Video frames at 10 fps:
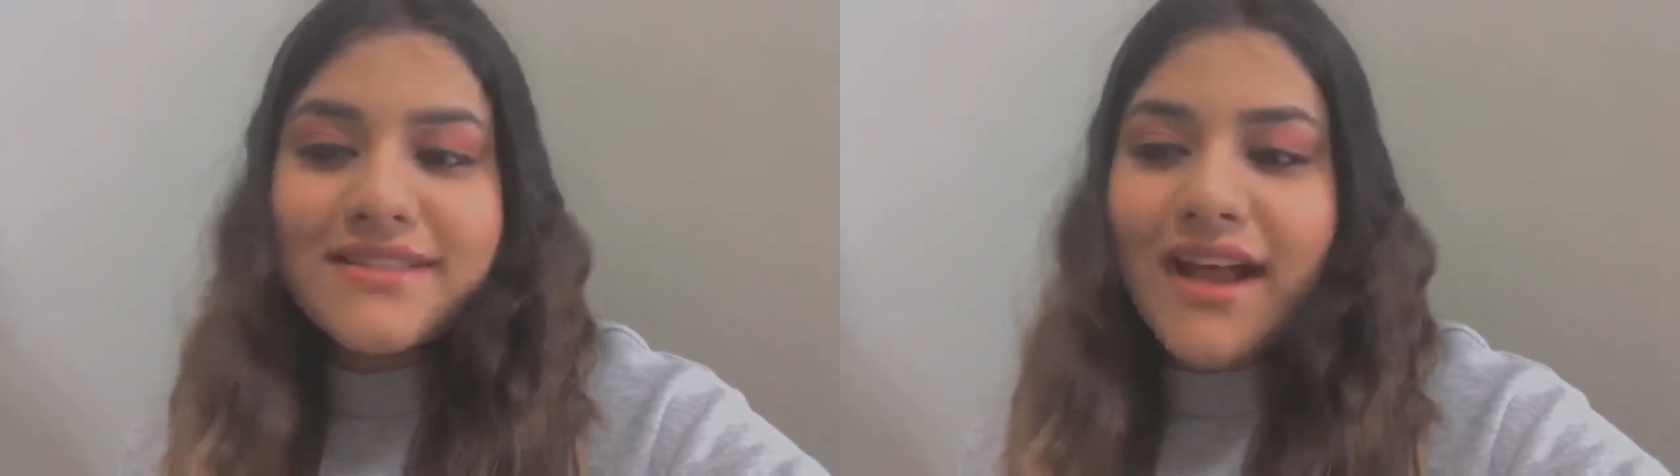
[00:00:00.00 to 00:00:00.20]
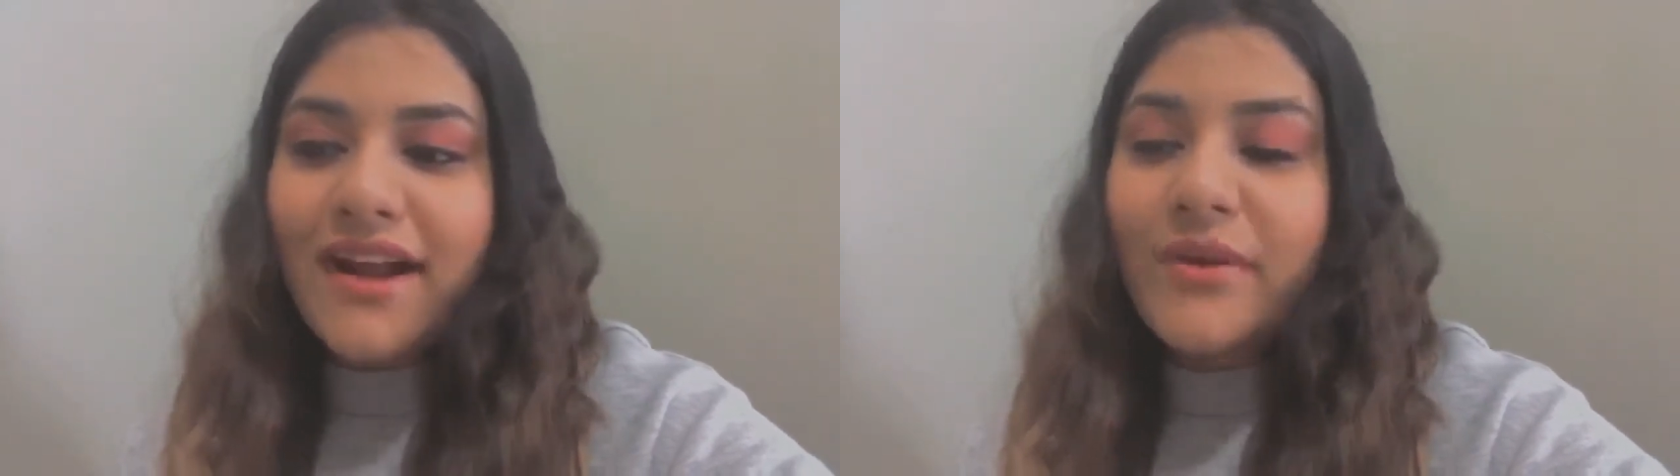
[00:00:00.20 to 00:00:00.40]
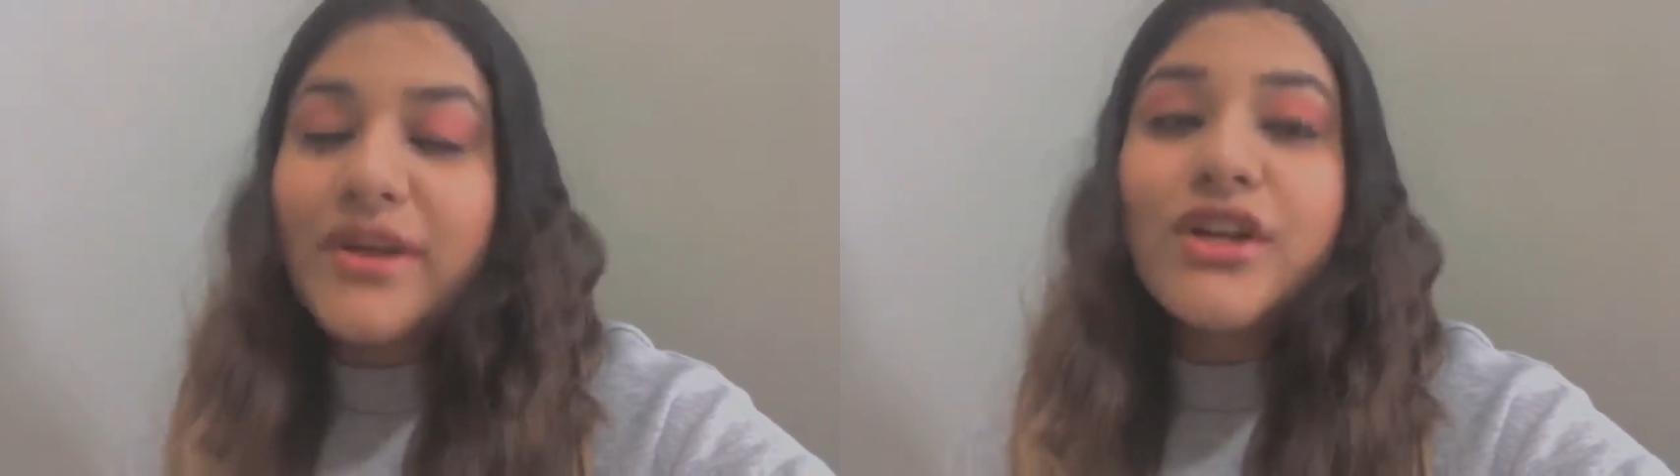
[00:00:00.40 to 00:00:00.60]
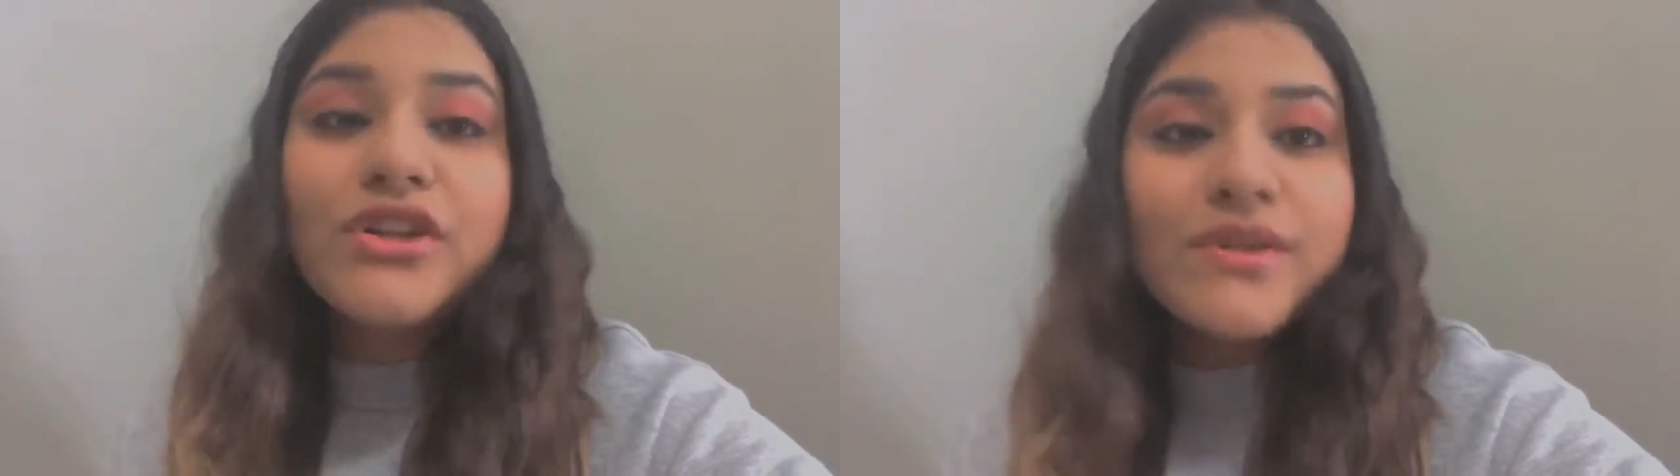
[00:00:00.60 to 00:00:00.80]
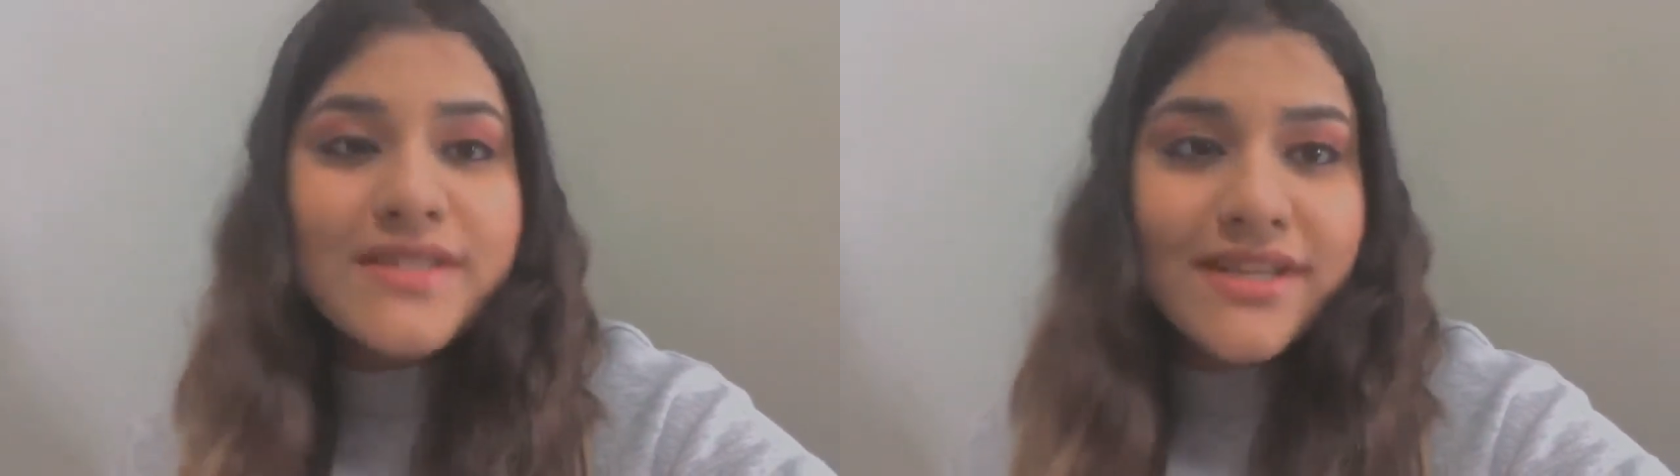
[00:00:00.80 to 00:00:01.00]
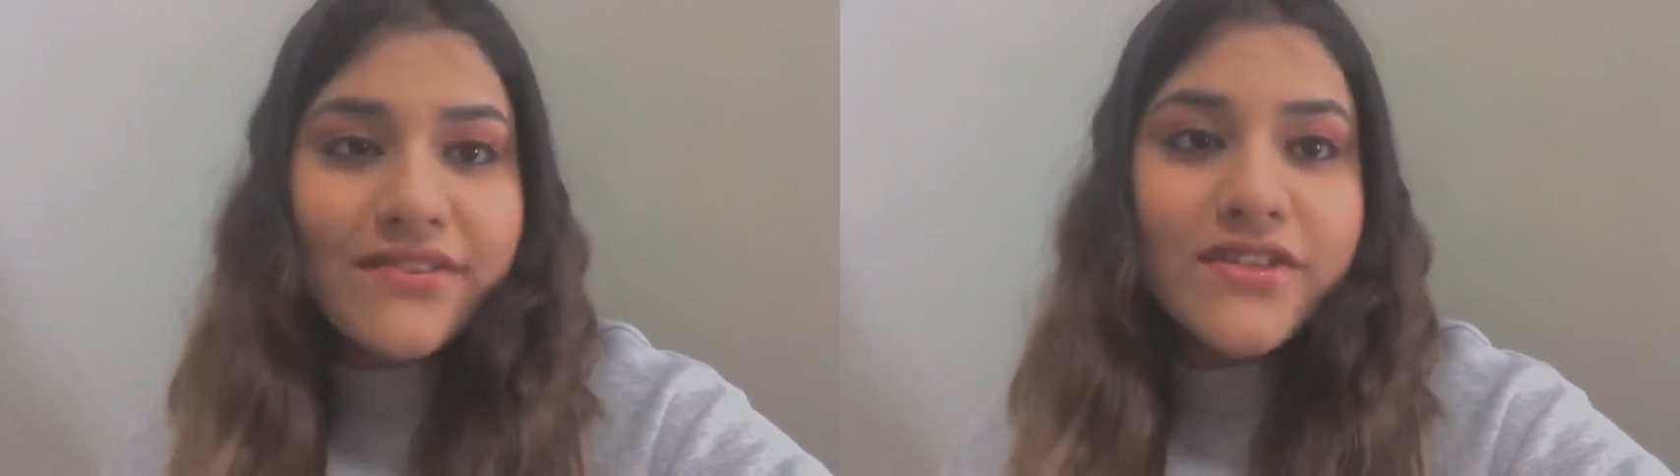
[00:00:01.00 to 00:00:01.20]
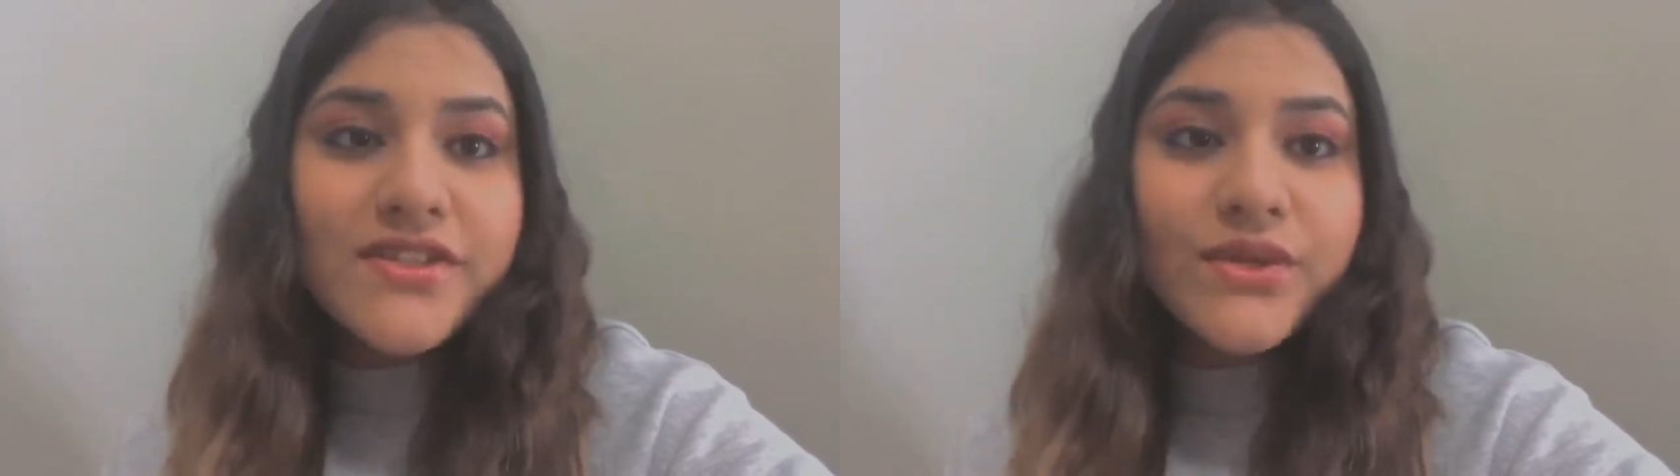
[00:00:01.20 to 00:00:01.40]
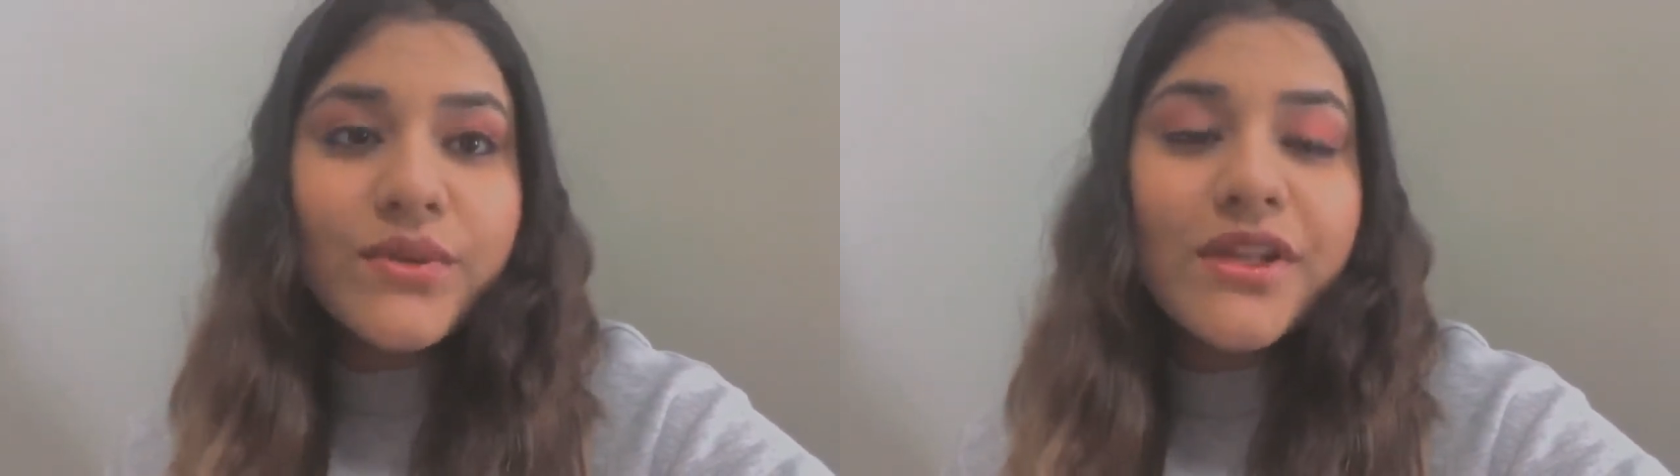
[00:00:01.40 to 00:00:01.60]
how inclusive the school
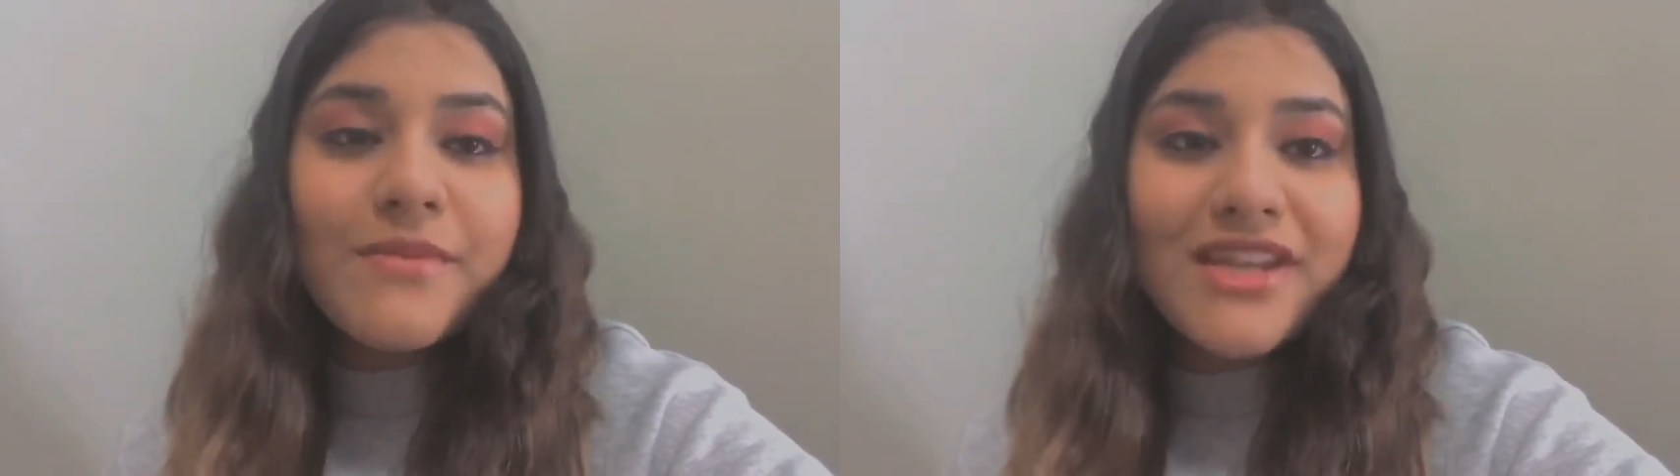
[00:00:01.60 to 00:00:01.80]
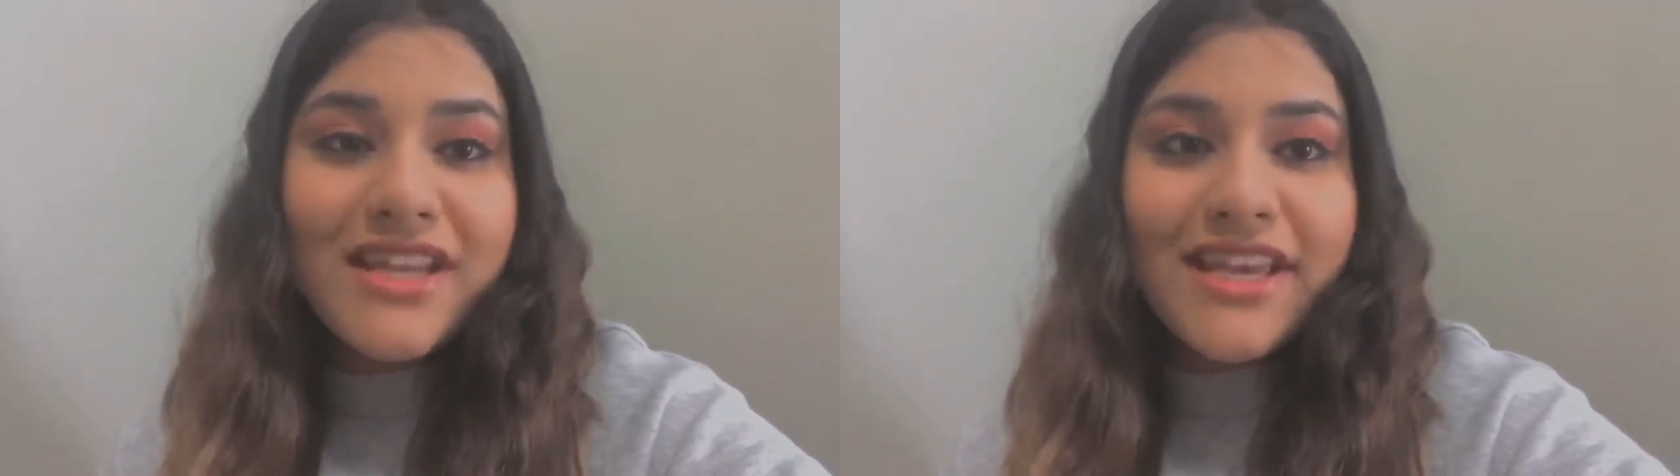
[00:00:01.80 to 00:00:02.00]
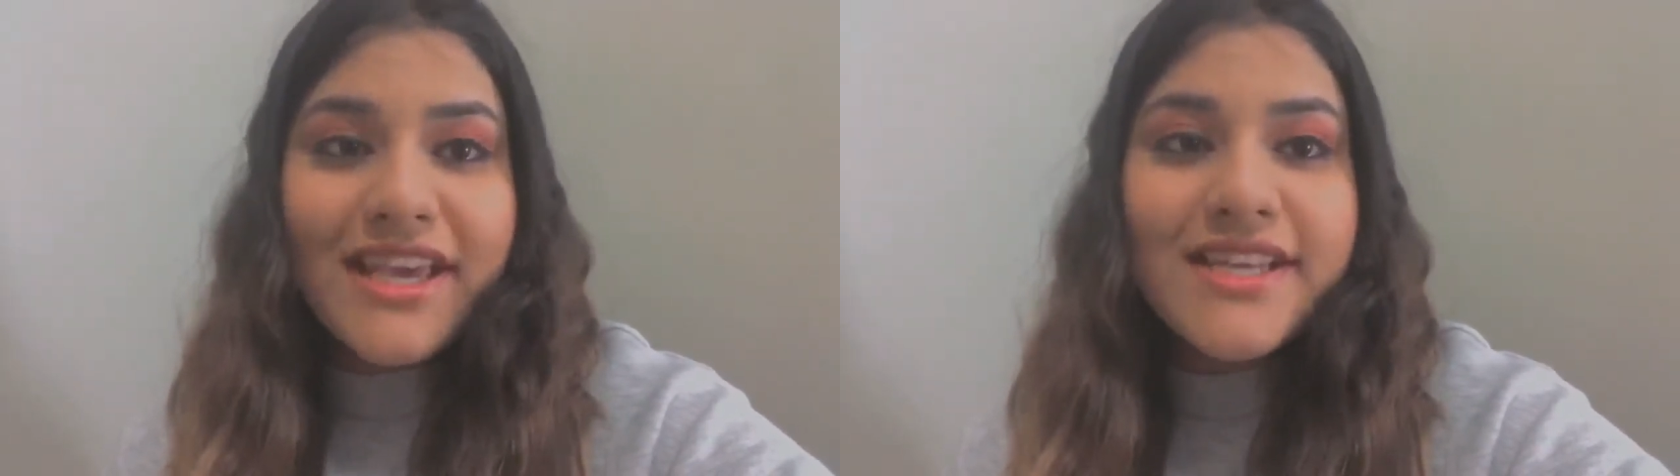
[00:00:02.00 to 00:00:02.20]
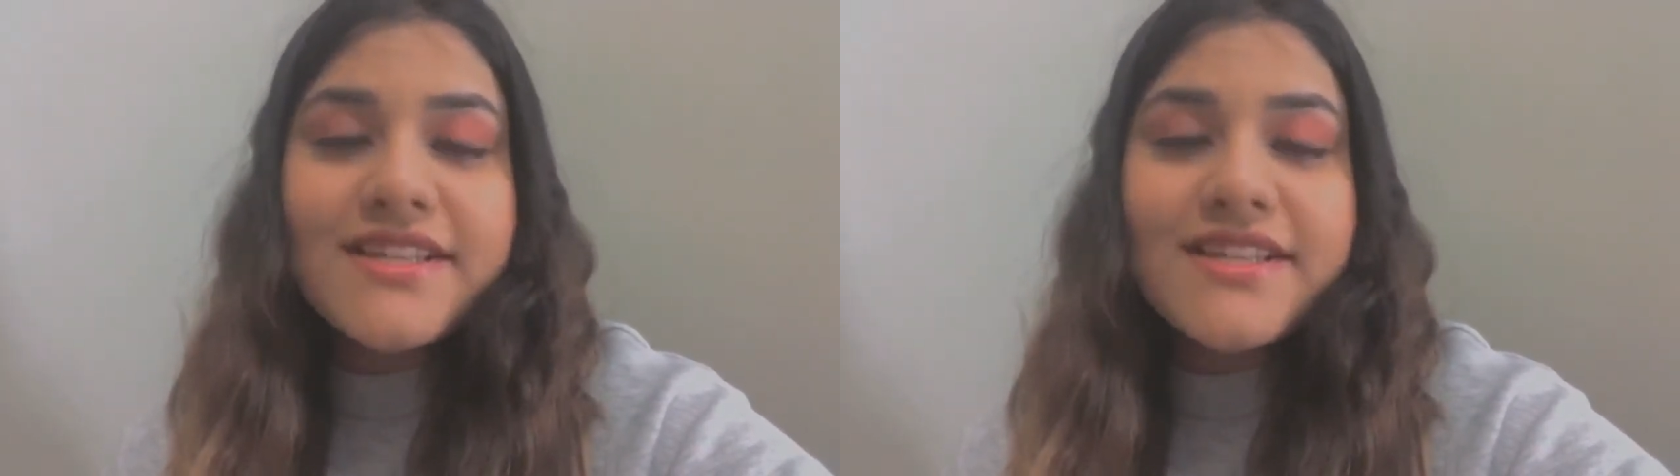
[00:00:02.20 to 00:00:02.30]
community is,